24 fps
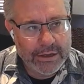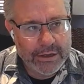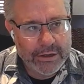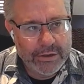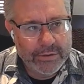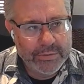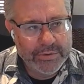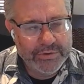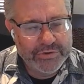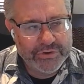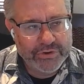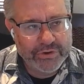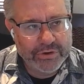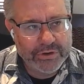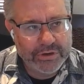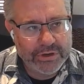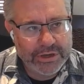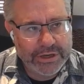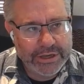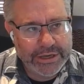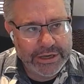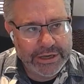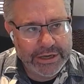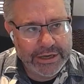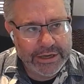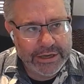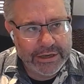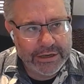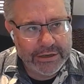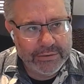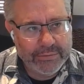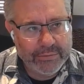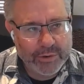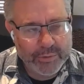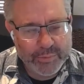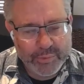
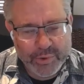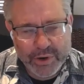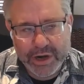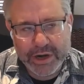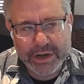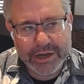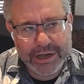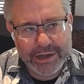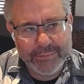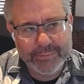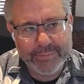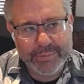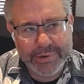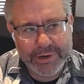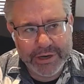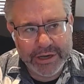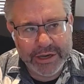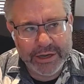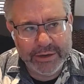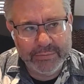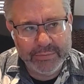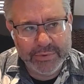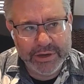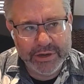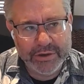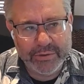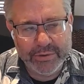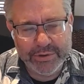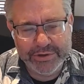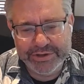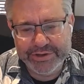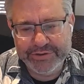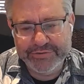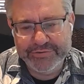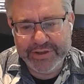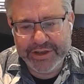We're a product company, and we
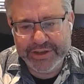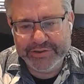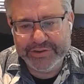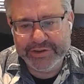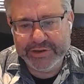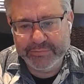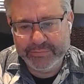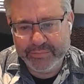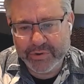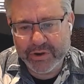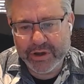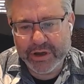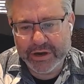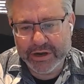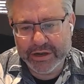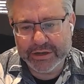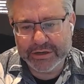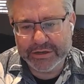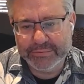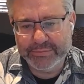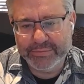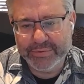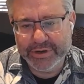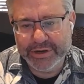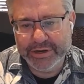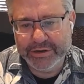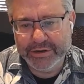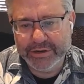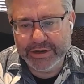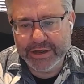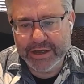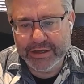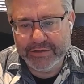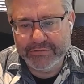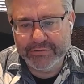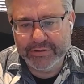always invest in product
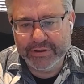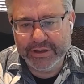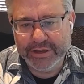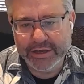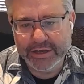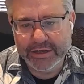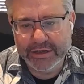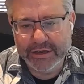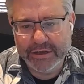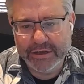pretty heavily.